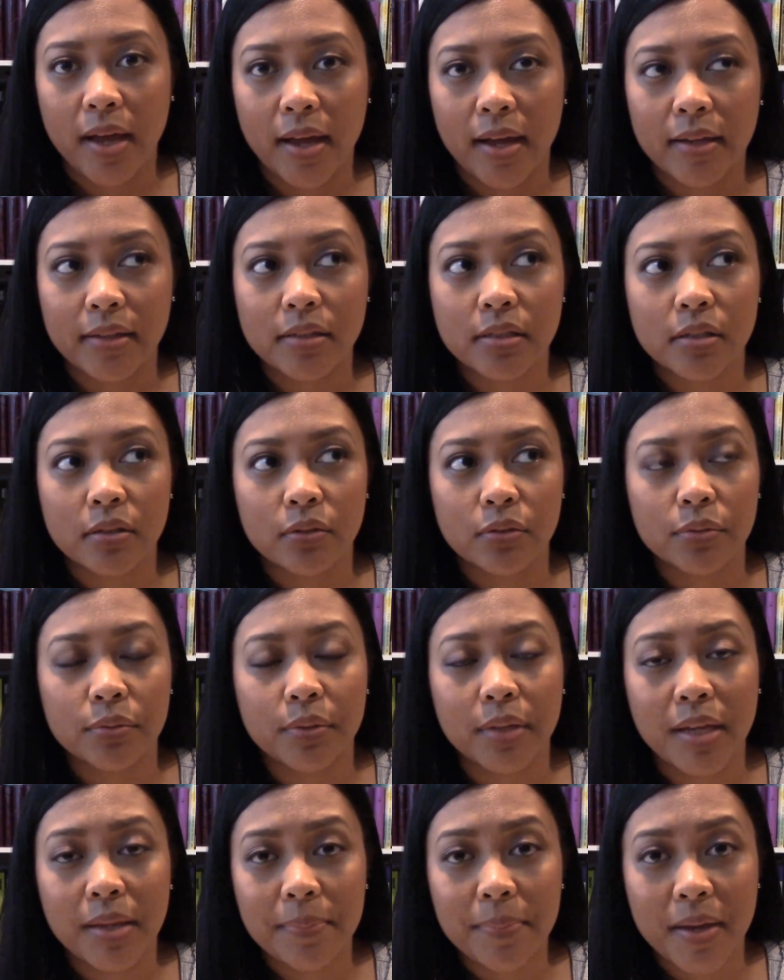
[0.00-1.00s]
at
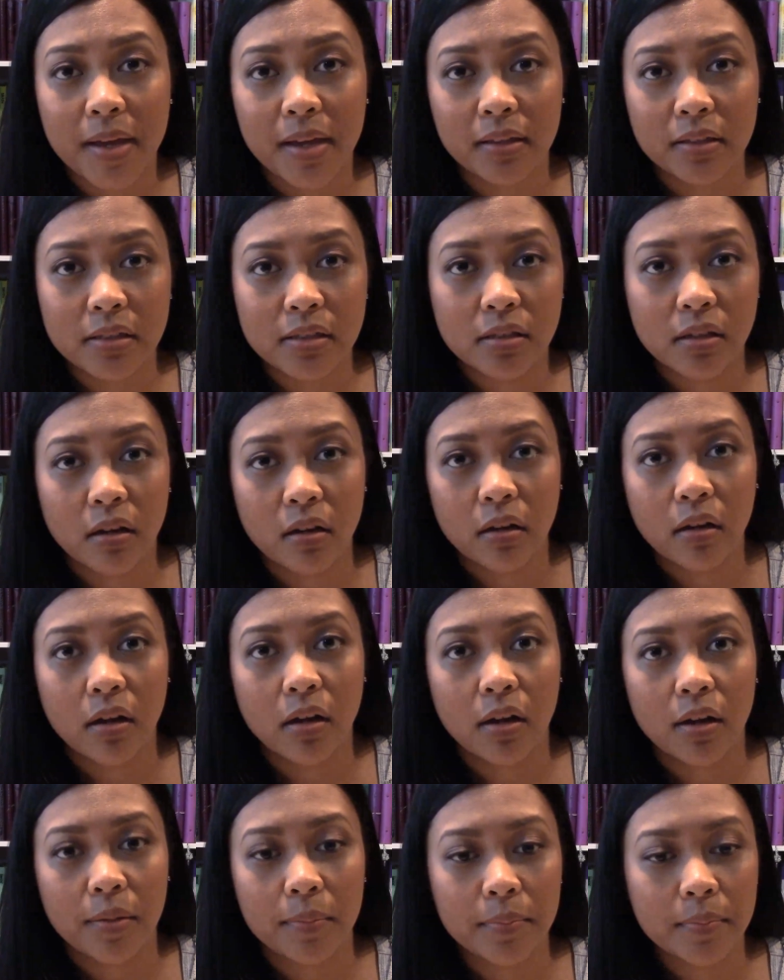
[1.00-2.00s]

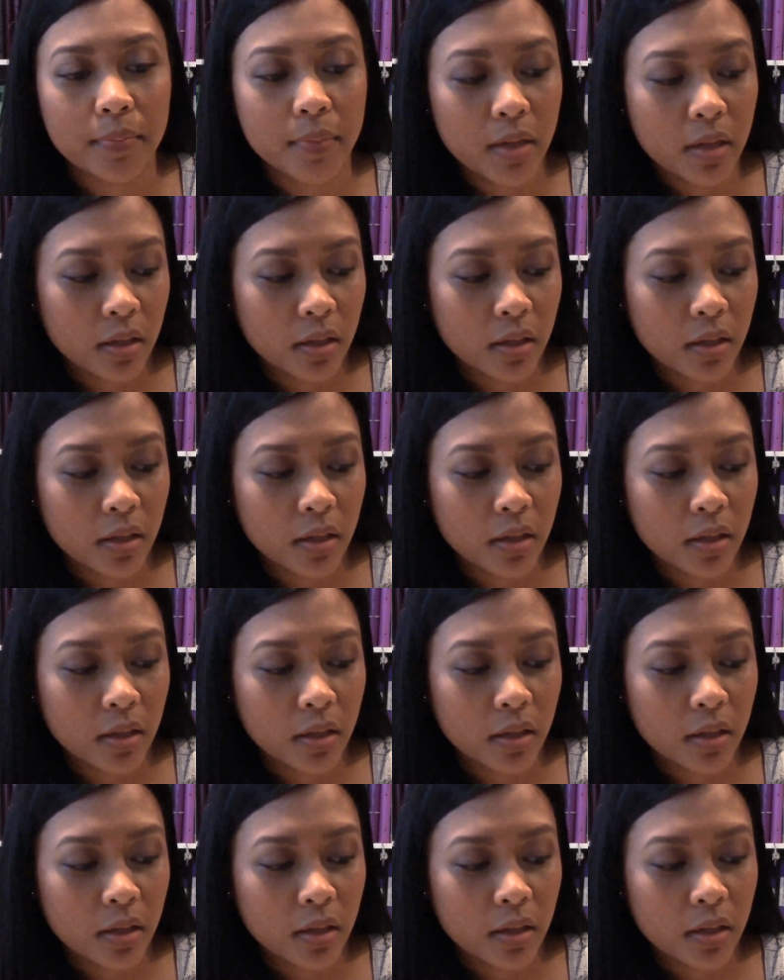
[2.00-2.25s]
gouletpens.com.